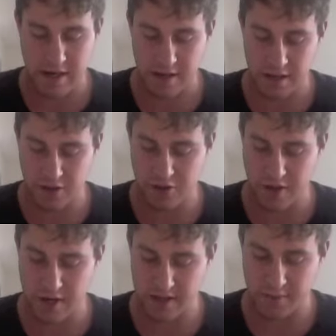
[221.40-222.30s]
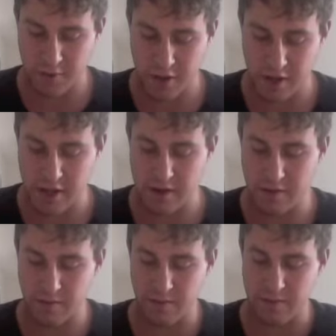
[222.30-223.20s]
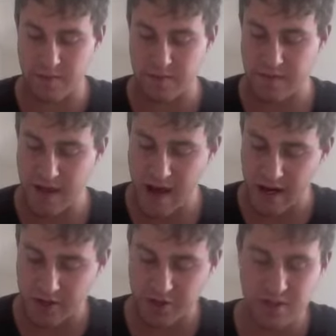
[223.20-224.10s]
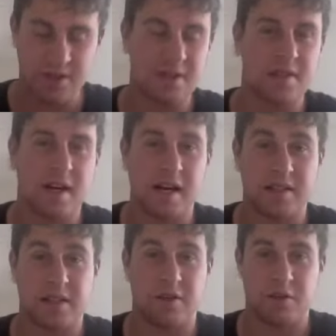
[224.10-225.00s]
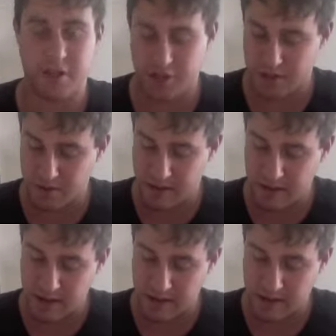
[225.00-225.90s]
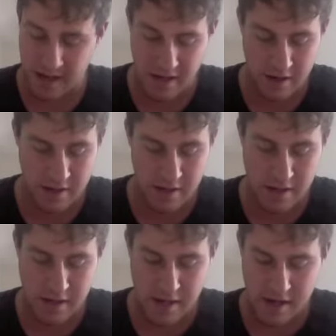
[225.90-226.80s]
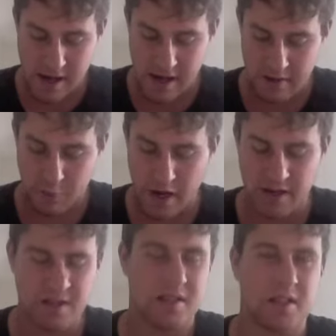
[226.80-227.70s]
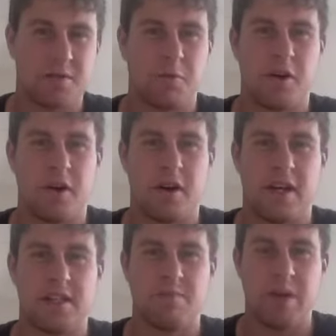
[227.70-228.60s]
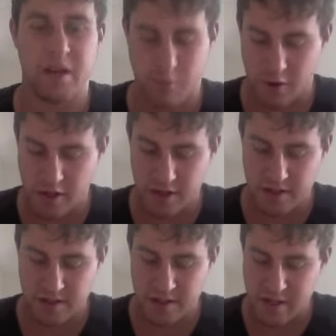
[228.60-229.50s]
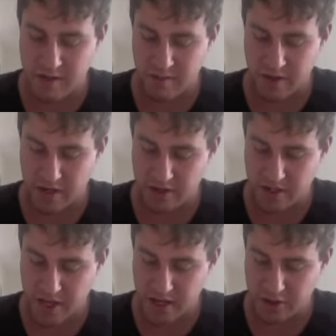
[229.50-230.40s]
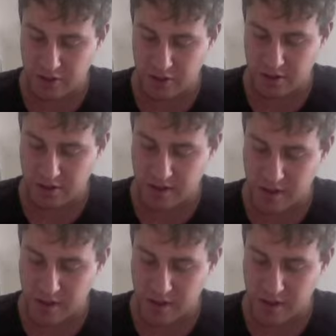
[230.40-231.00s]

his strengths were the actions, asking questions, reading out aloud. Weaknesses were his big words, pronunciation,